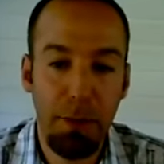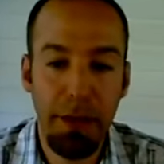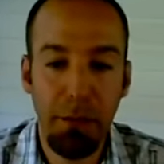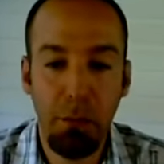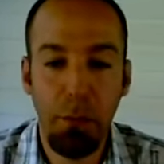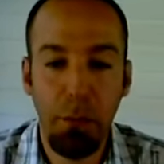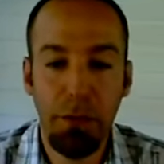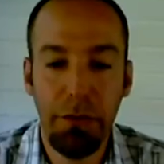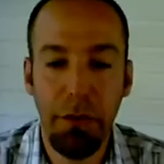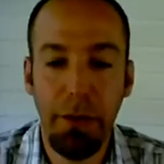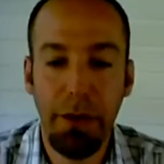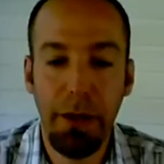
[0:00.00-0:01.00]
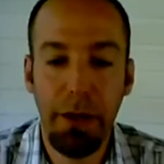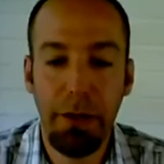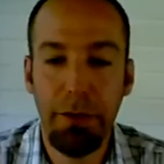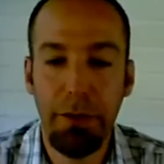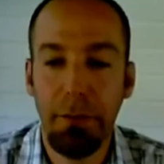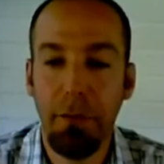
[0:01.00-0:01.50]
But then what we're doing
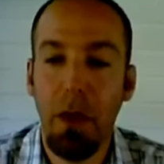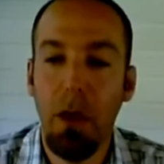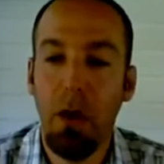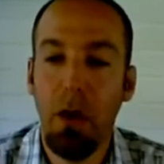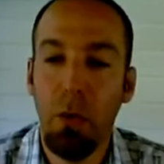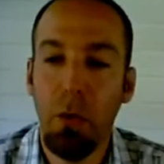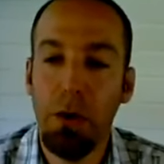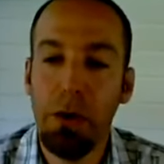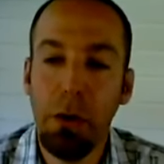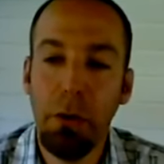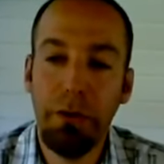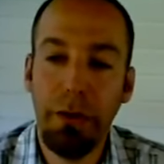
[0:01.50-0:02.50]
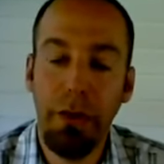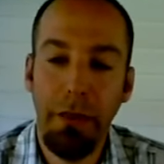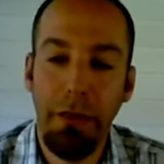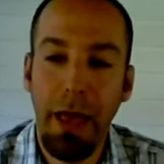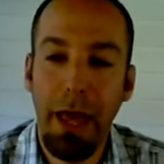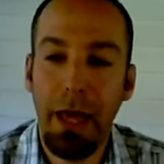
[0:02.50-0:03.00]
is we're
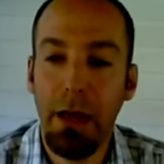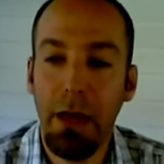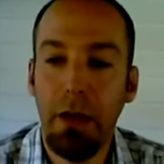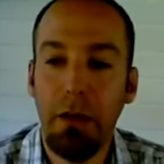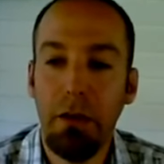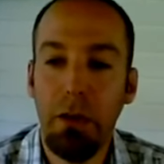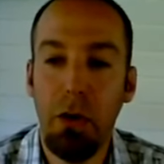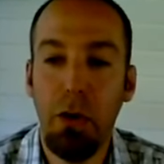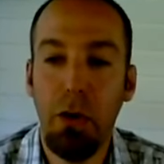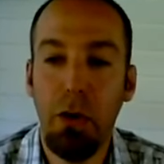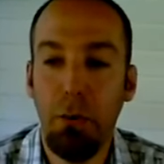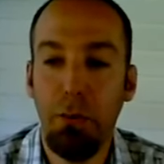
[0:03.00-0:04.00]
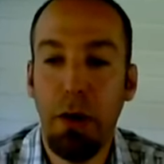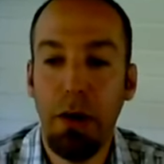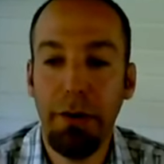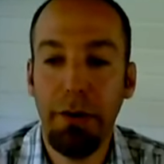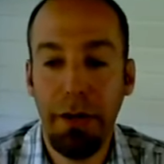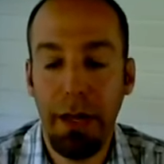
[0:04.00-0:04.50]
using that to
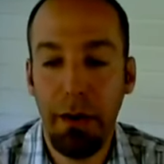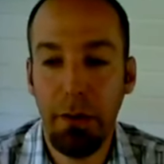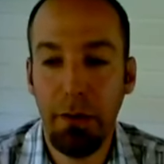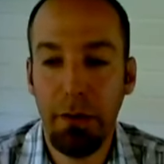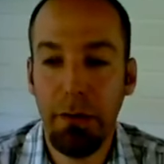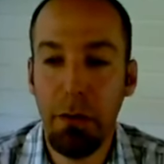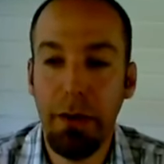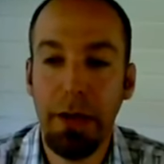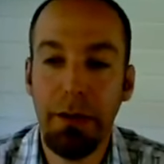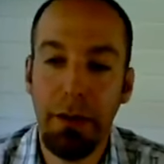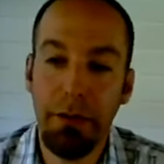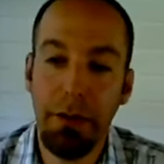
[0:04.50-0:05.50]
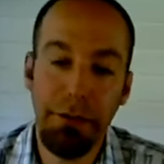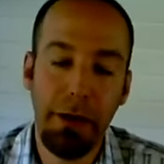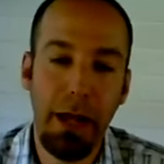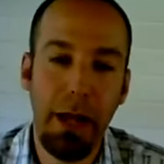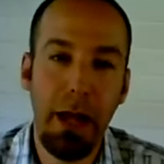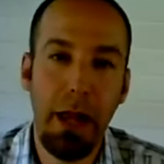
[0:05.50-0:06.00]
parse it out to get the
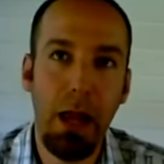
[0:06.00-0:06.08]
different